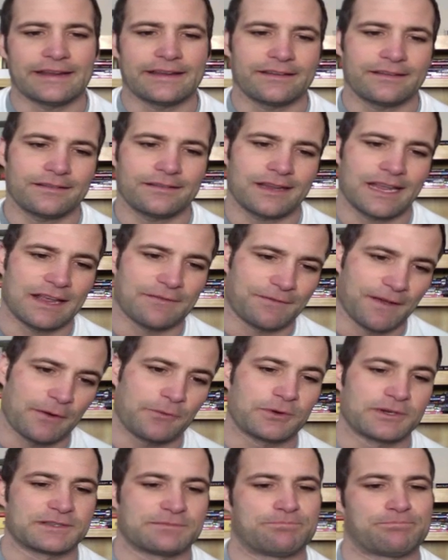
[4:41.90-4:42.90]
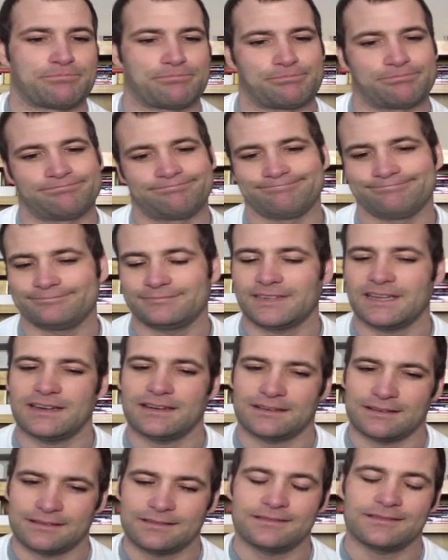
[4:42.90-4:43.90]
if it was,
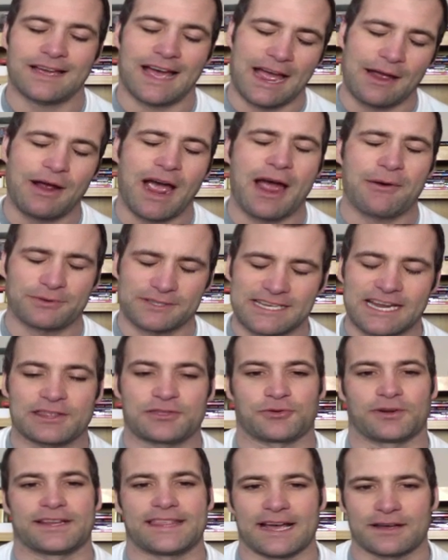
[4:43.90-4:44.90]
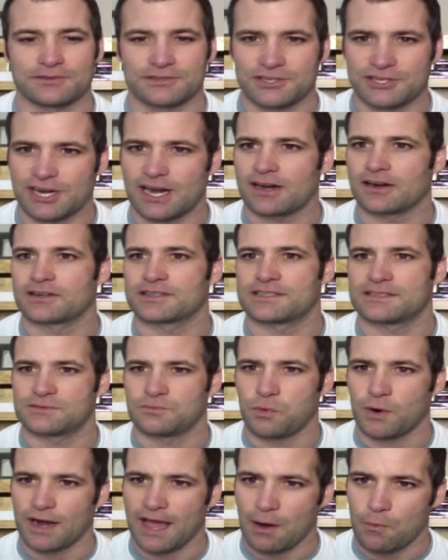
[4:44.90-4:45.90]
I would say 3,000 shares is
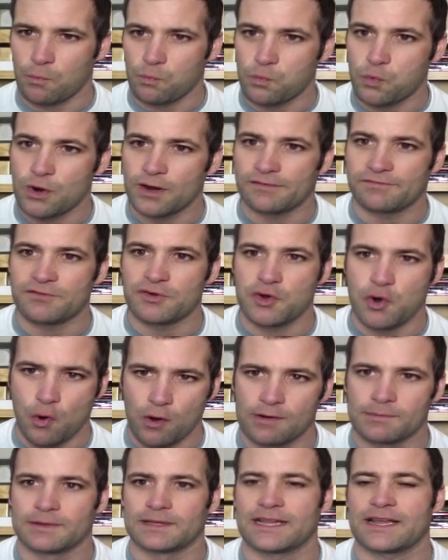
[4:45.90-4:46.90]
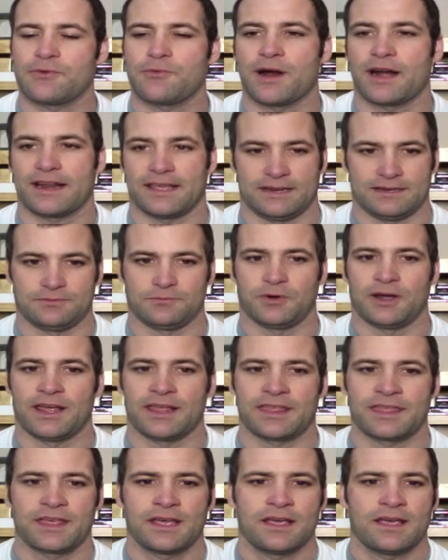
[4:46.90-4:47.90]
what I would have normally went in with.
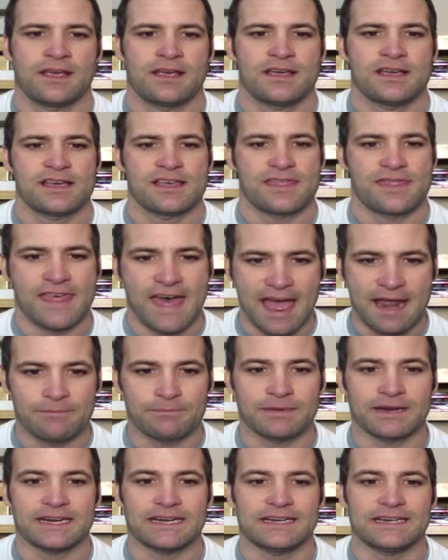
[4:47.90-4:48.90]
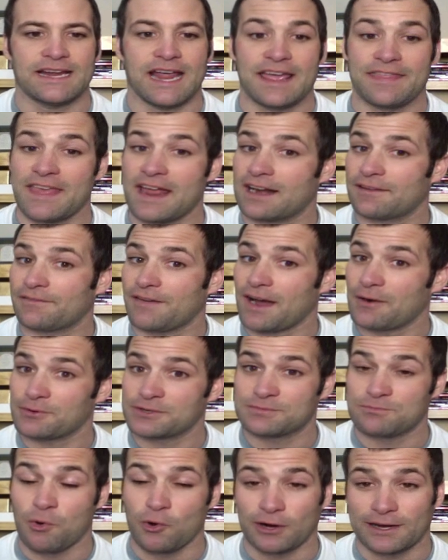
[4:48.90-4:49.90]
And then if I
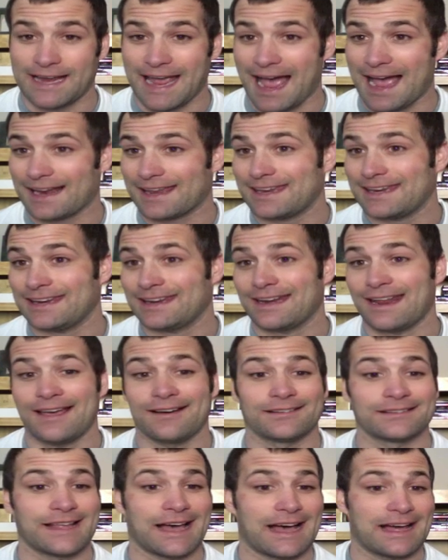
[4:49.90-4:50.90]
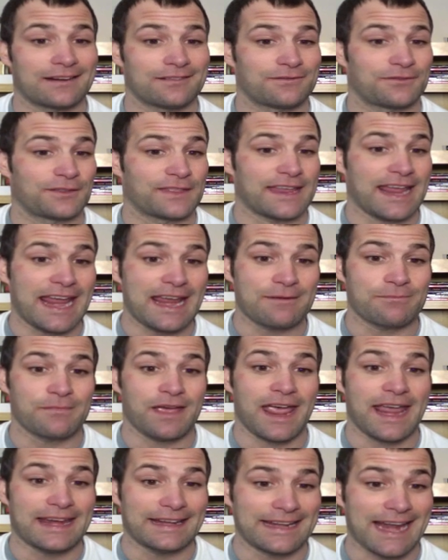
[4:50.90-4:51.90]
was more cocky and held on for the
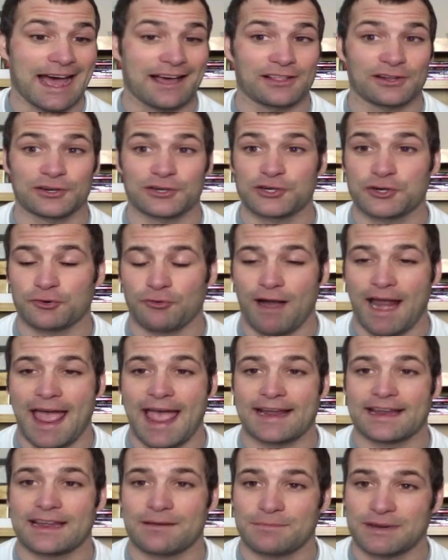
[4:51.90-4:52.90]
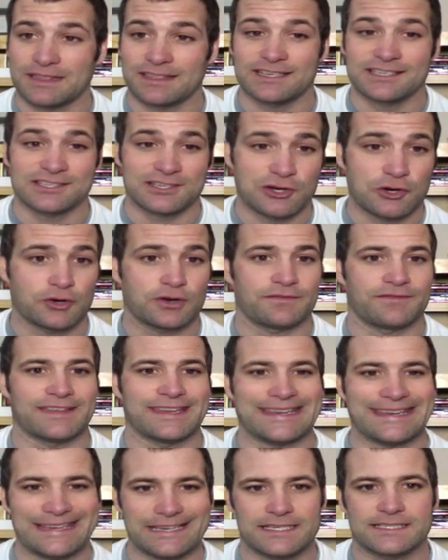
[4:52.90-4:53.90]
$8 crack, I mean, this could have
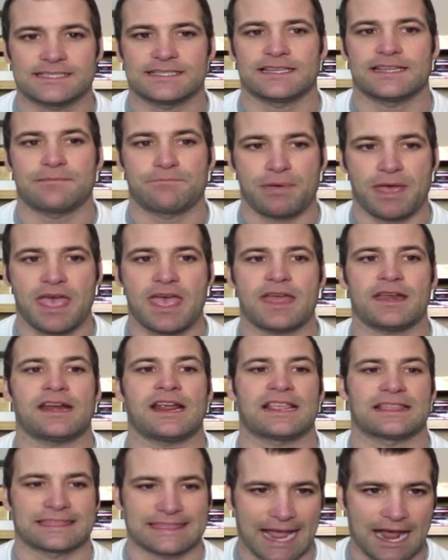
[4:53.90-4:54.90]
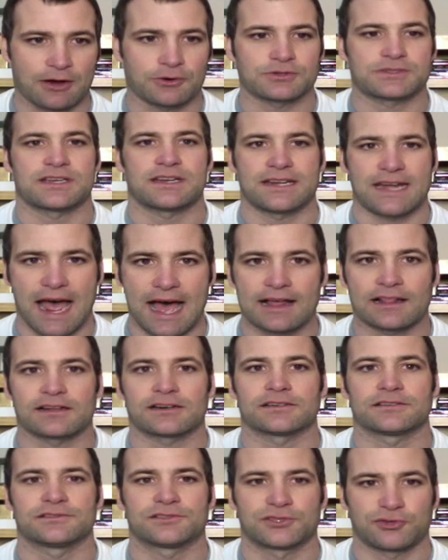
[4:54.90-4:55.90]
easily been a
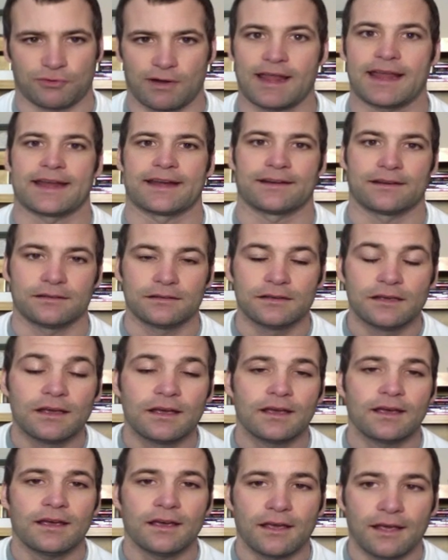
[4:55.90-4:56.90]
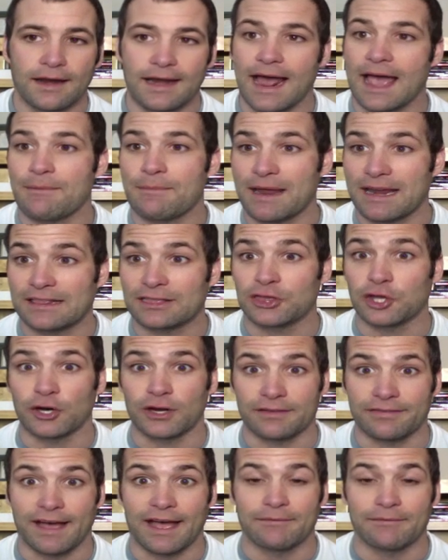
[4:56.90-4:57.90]
$1,000 trade, and I made $35.